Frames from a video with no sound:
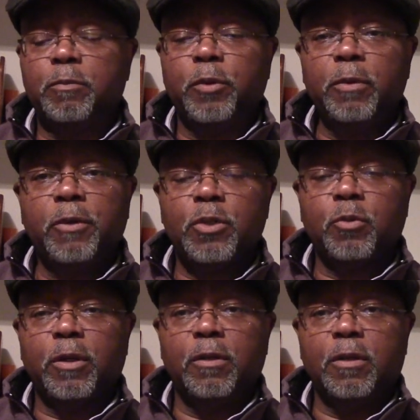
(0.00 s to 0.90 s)
pretty much
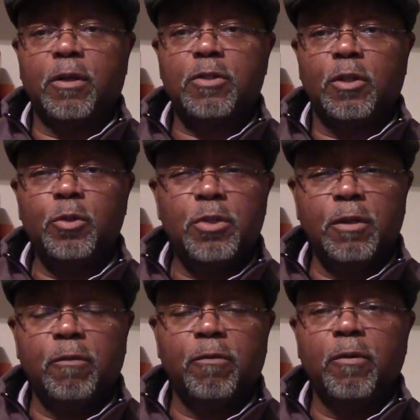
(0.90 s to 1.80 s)
one of the
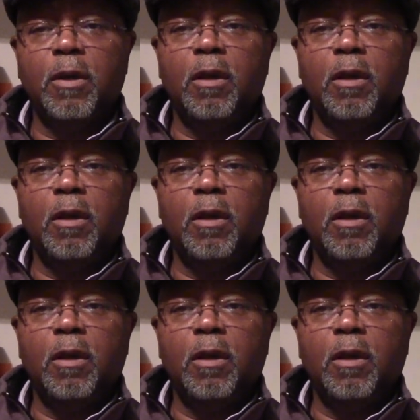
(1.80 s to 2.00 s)
exclusive